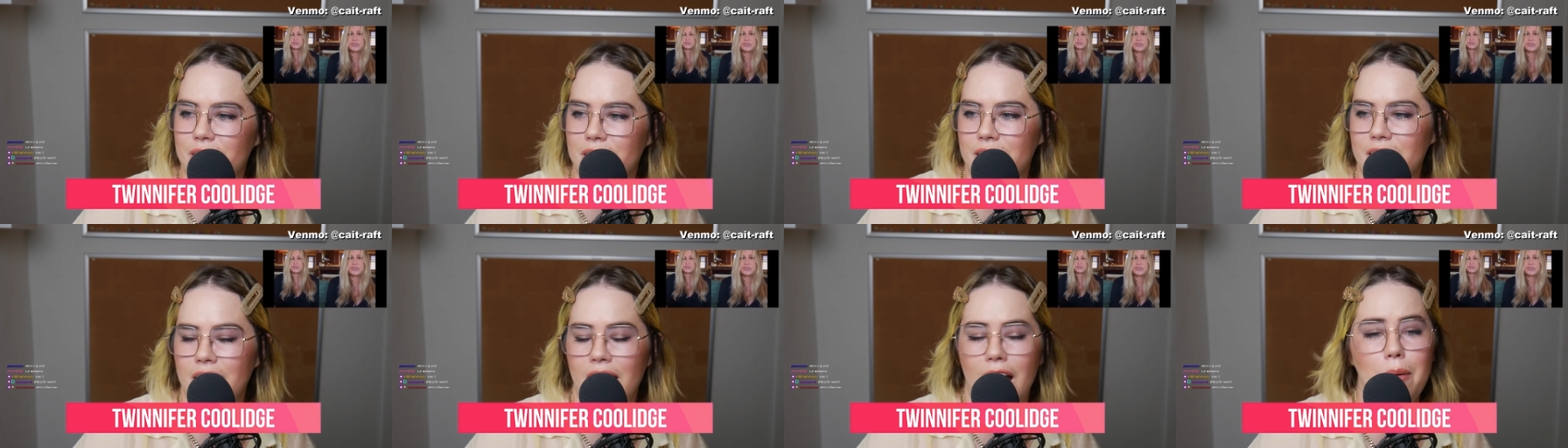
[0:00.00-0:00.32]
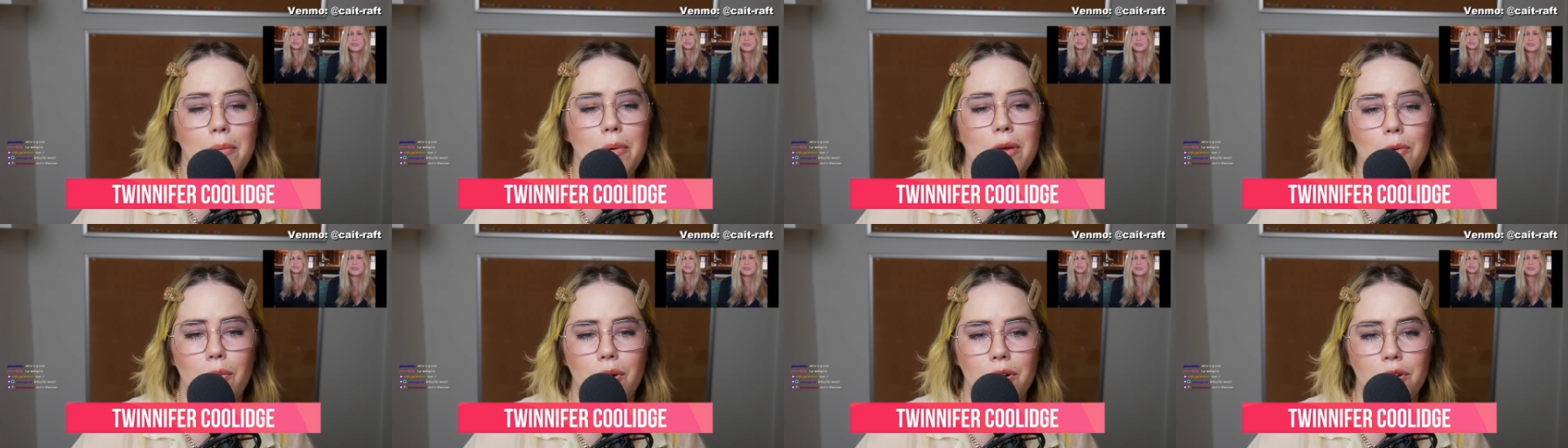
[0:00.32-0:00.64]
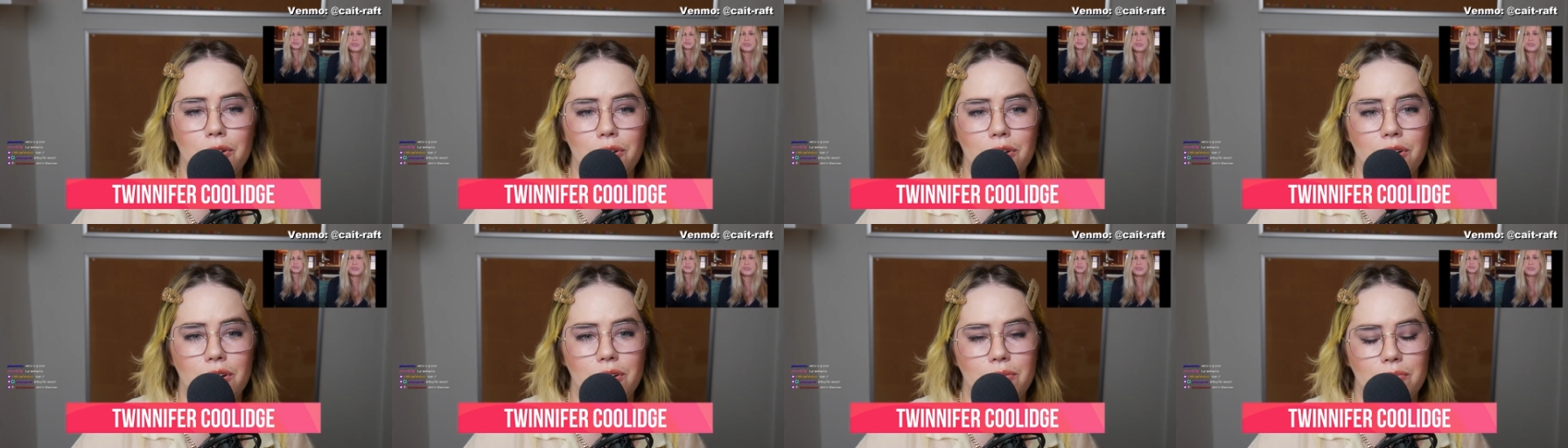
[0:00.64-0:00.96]
I mean, when
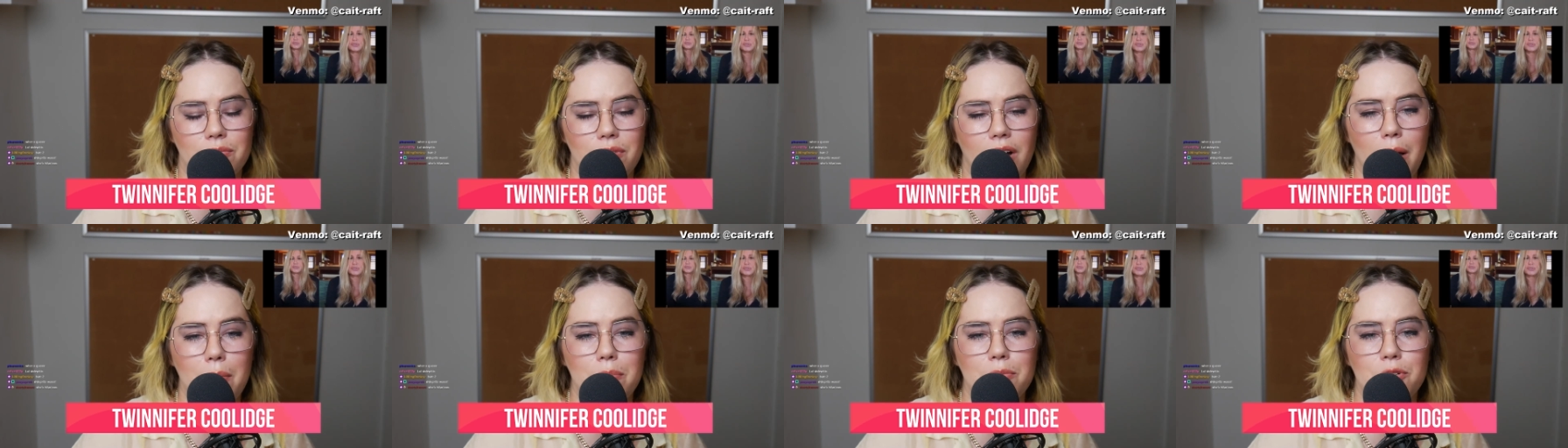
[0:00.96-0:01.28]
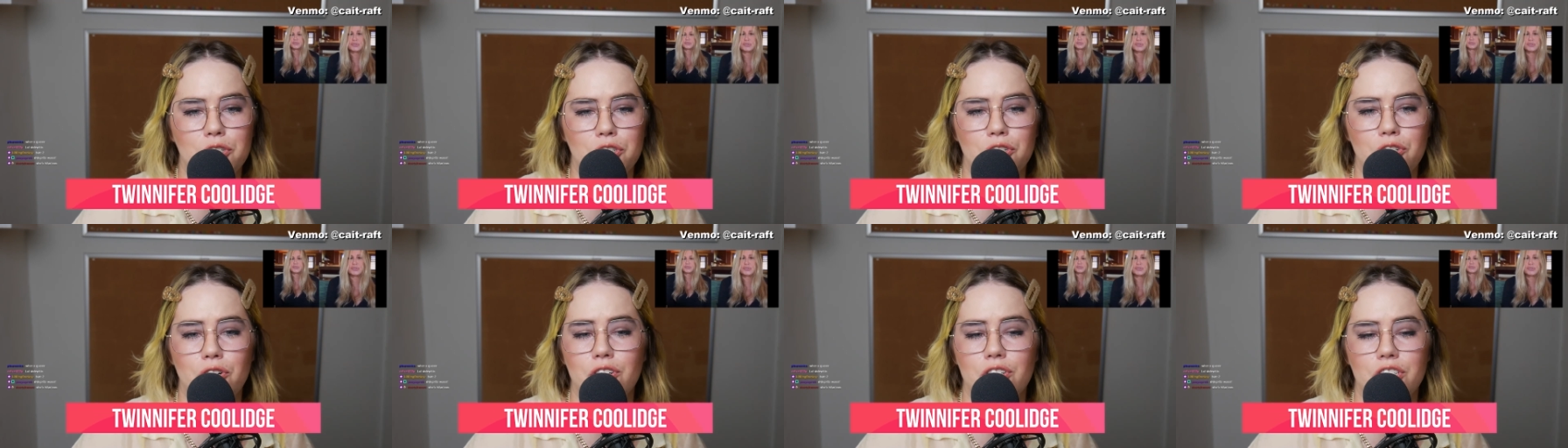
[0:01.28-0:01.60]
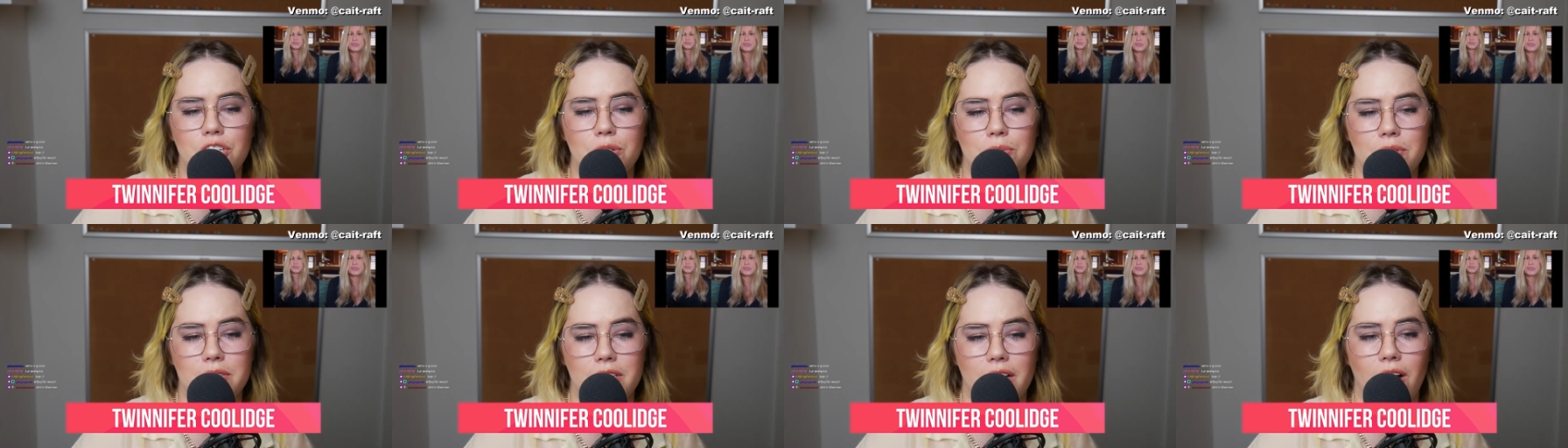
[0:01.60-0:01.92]
you're, I'm sure
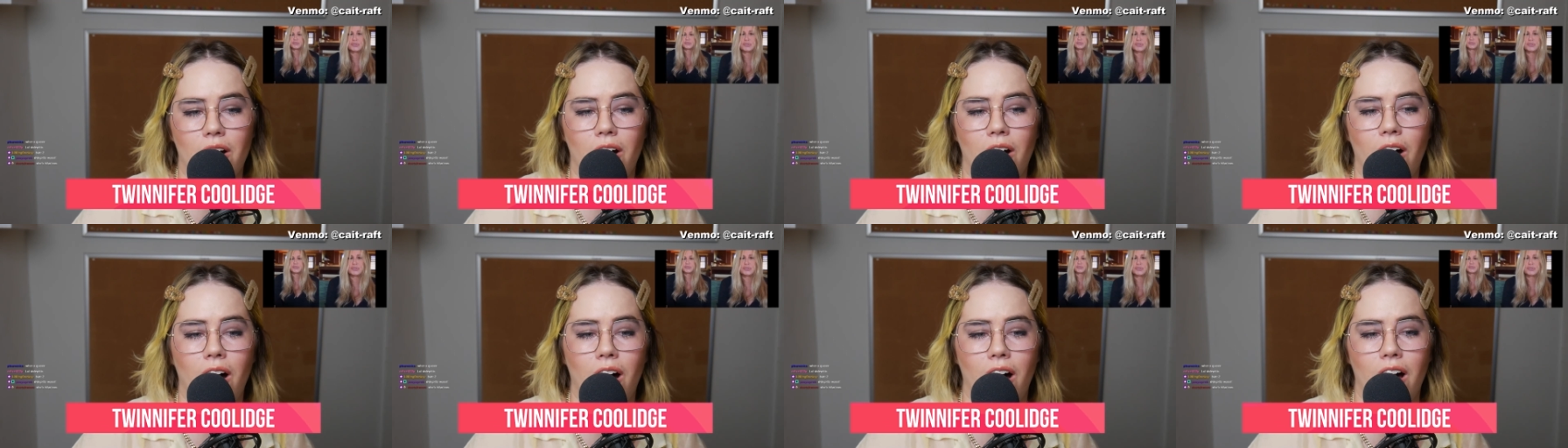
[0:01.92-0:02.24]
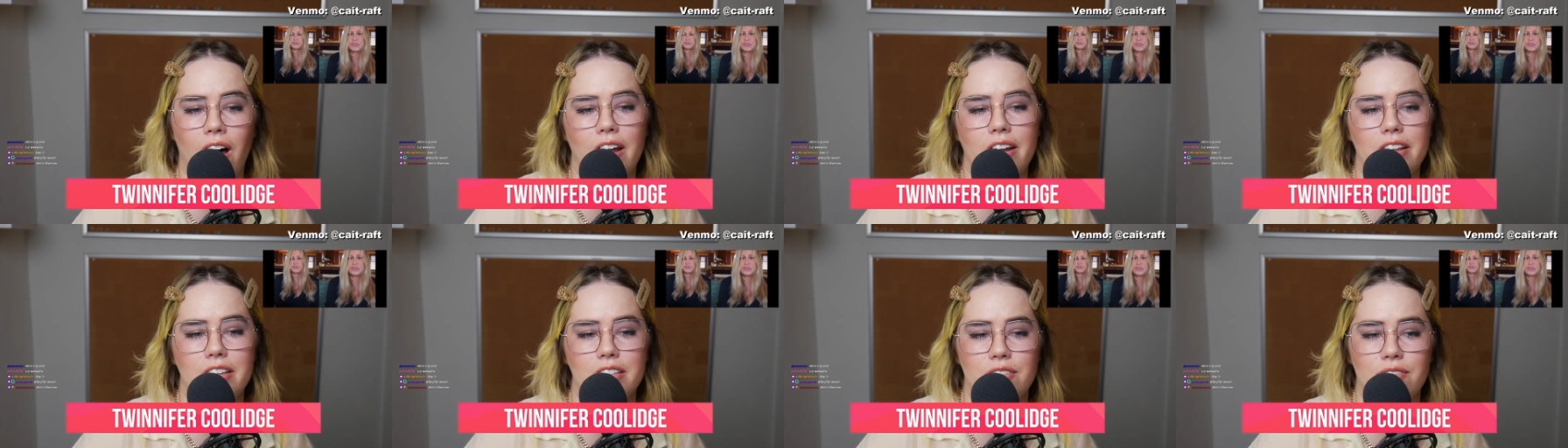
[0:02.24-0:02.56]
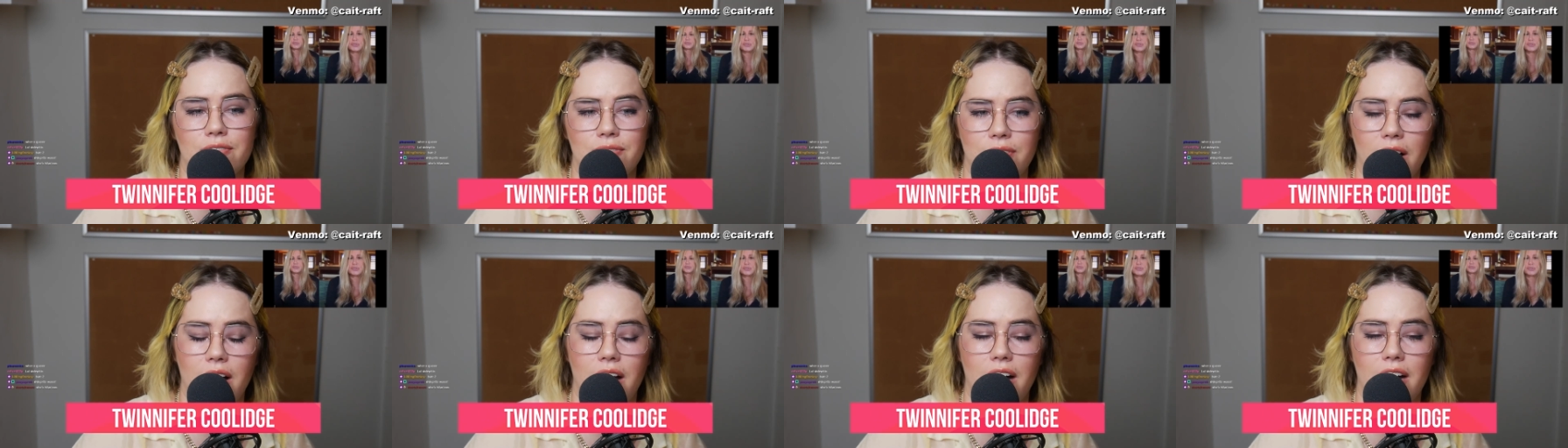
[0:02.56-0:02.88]
she was like hot as
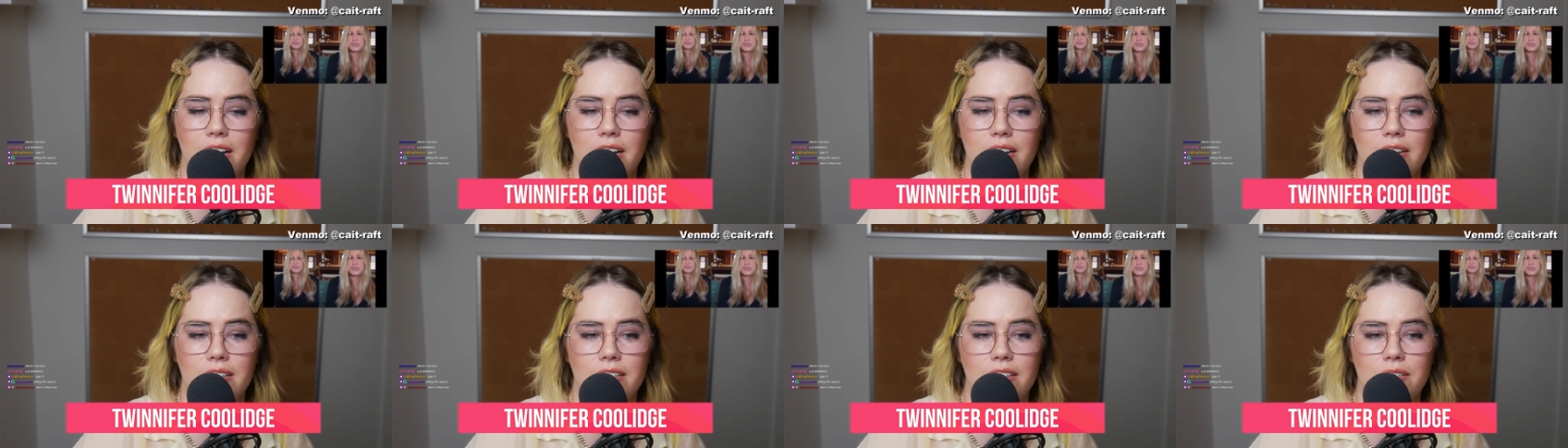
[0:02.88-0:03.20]
fuck.